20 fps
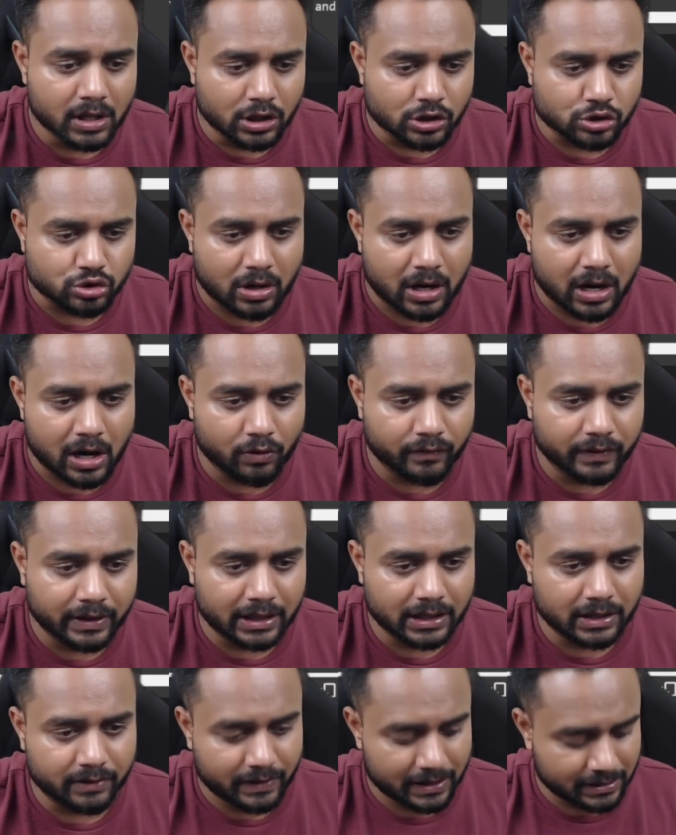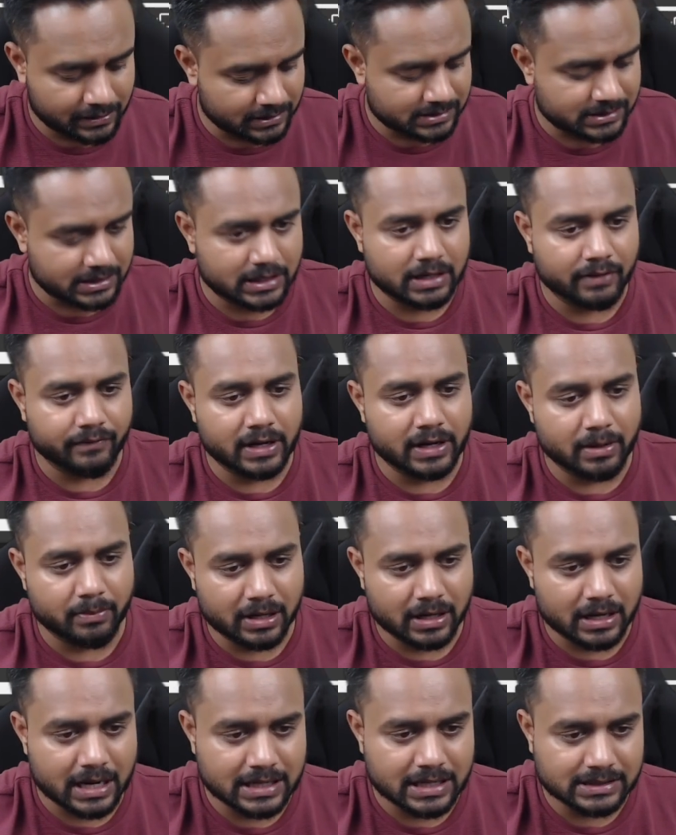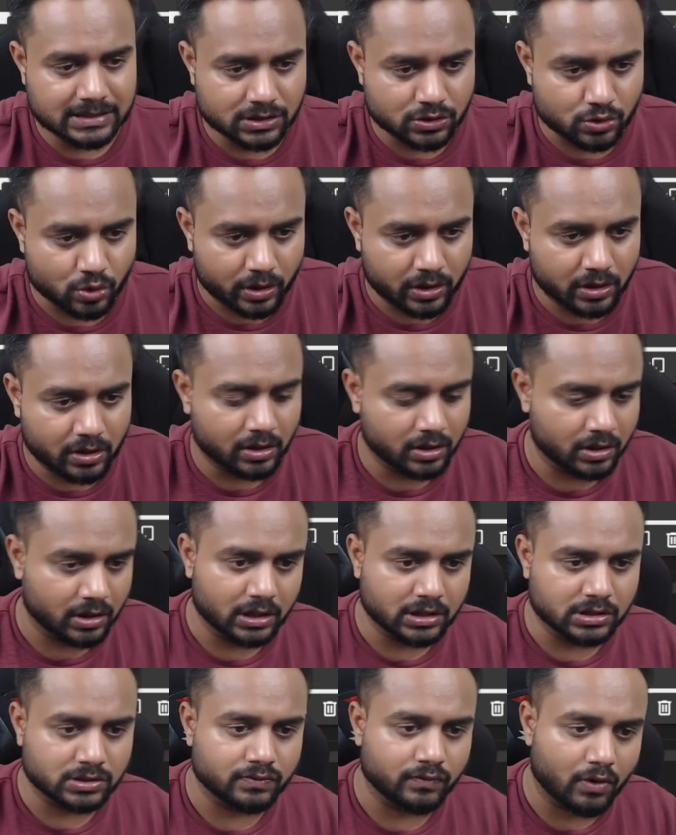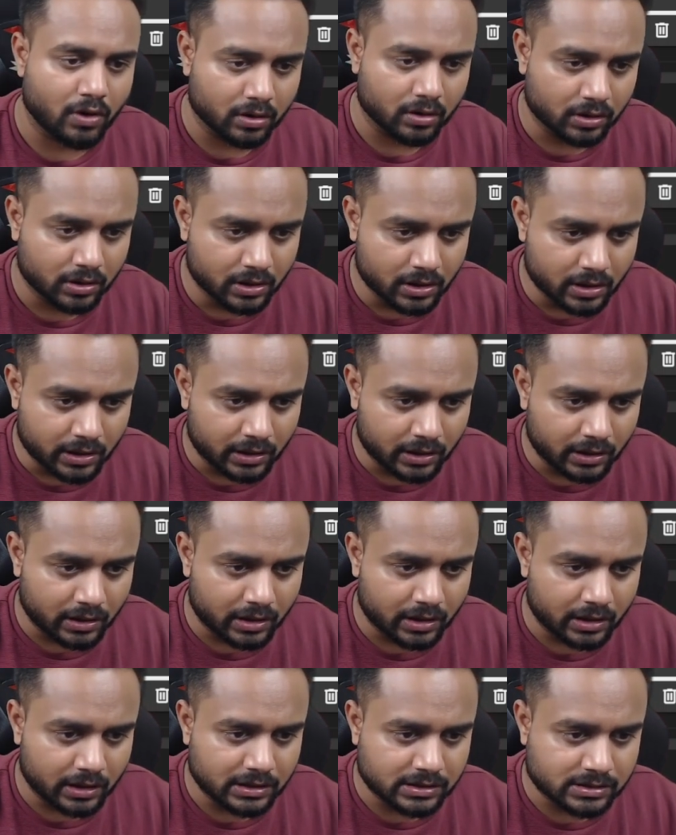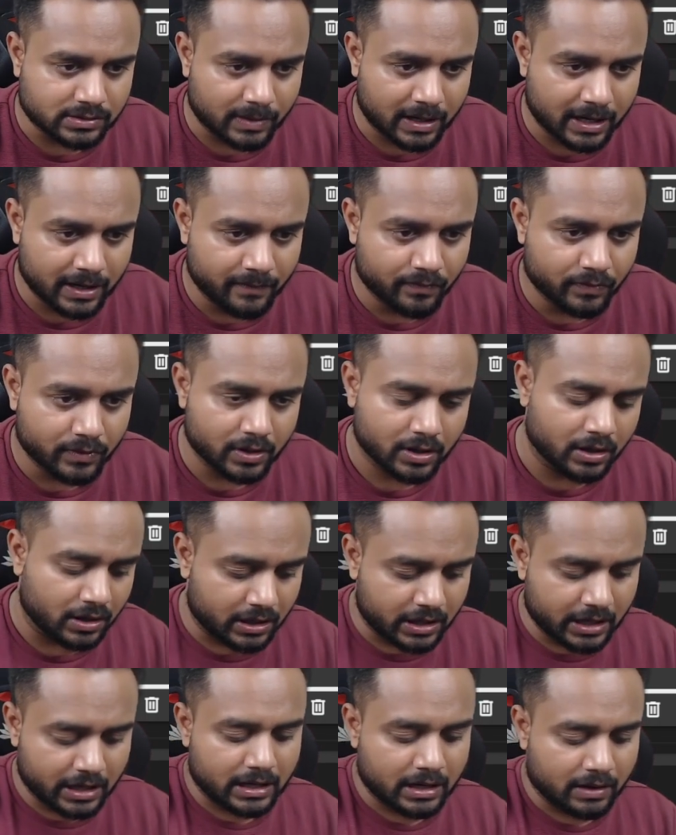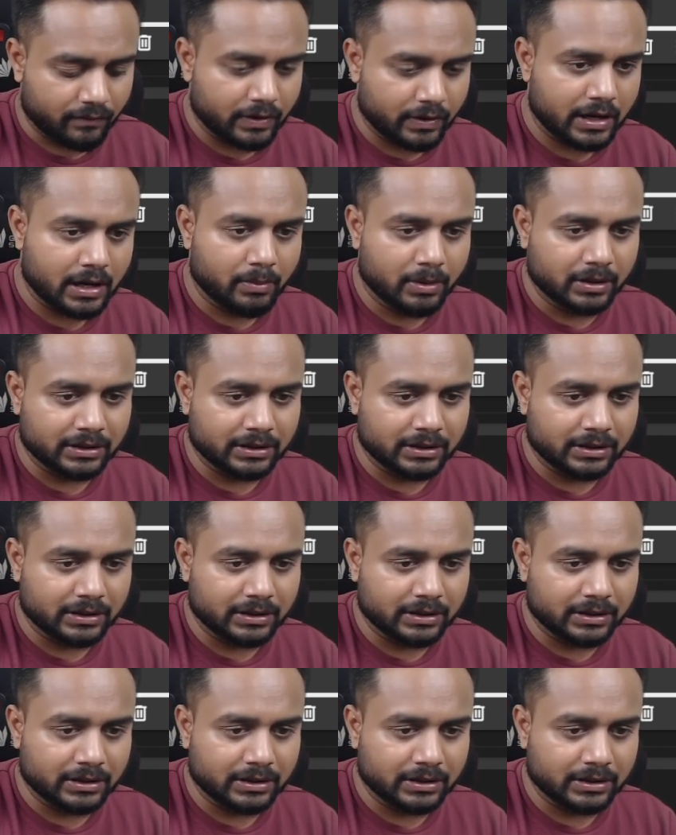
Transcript: So how we can define this data variable, guys? So here is what, here is my data variable.